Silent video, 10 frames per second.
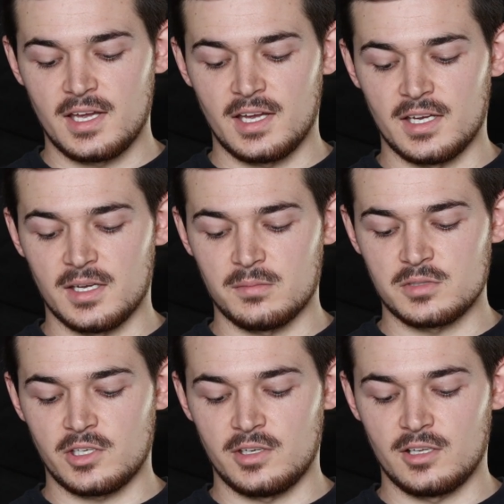
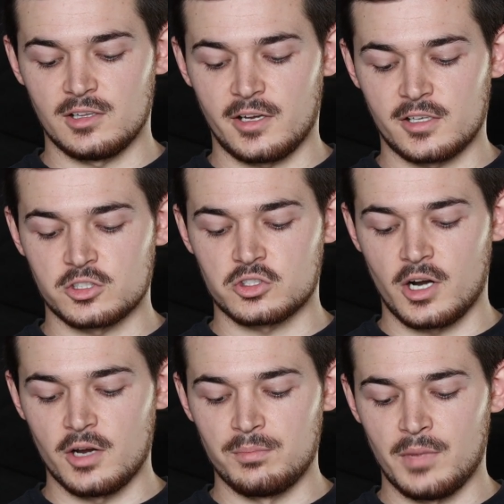So you could like a
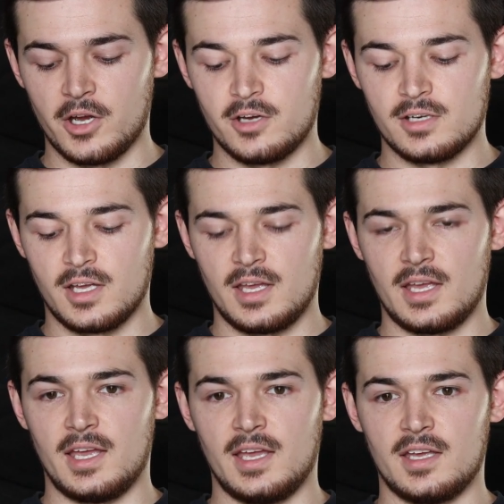strobe mode,
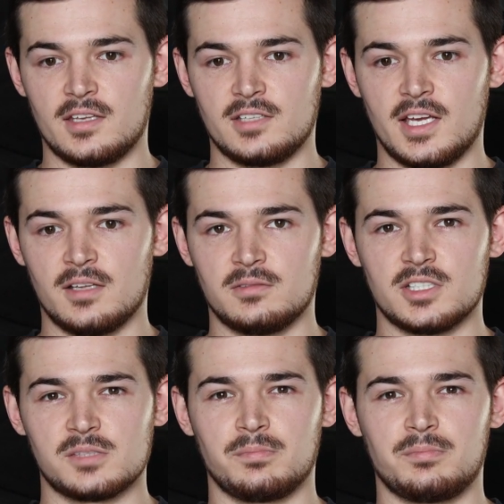and yeah,
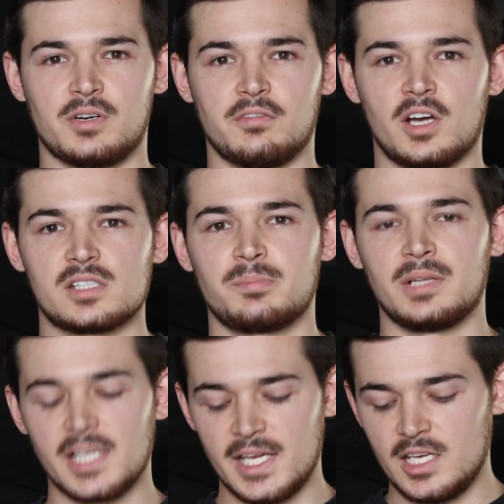just provides
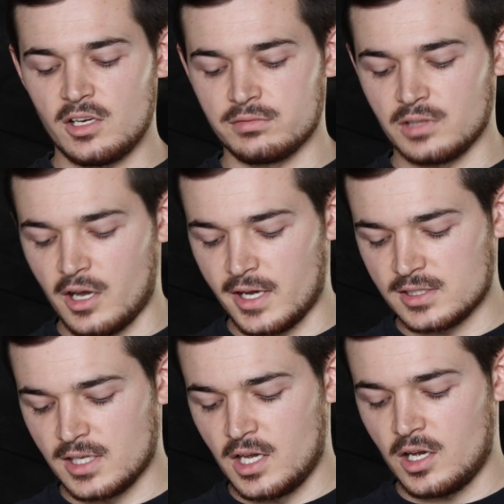plenty of
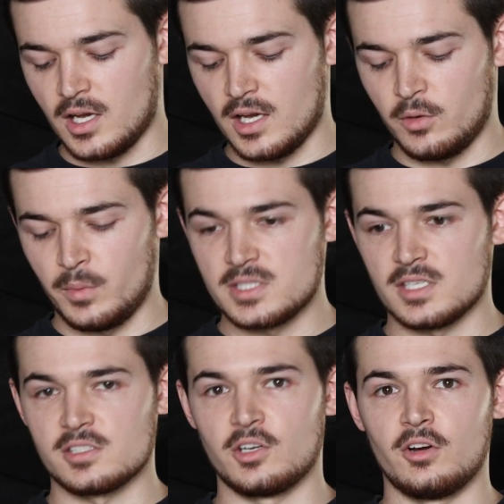light, which
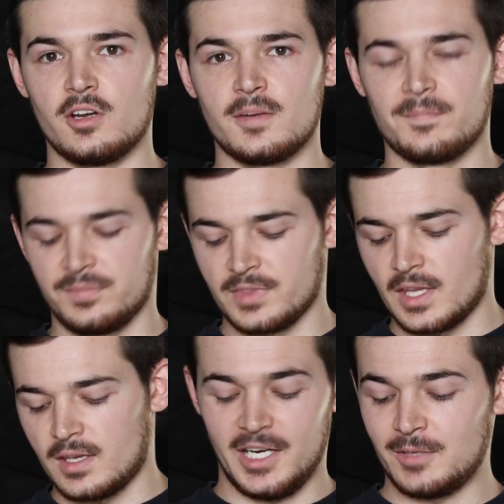is good.
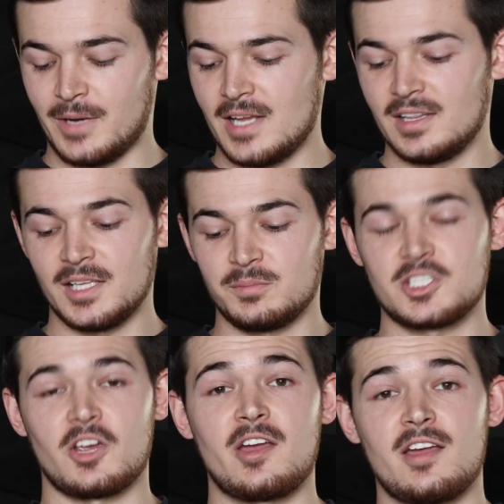But anyway, let me
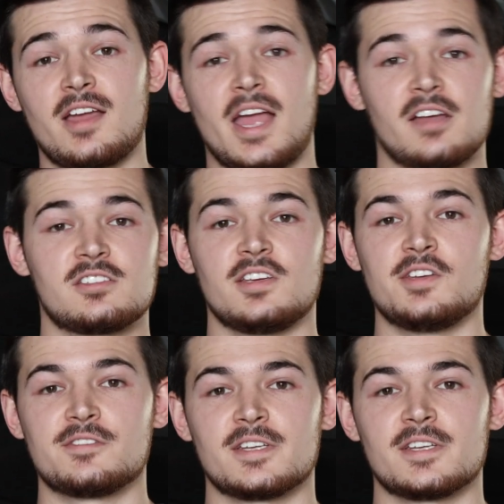show you how to use